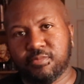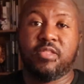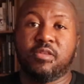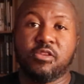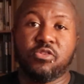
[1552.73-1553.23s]

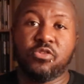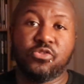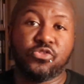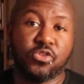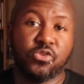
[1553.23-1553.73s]
And then you
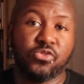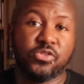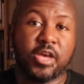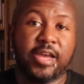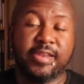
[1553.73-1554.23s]
use
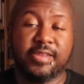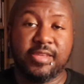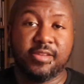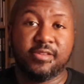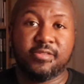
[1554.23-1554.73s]
those
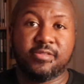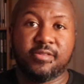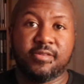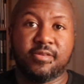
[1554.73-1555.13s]
ideas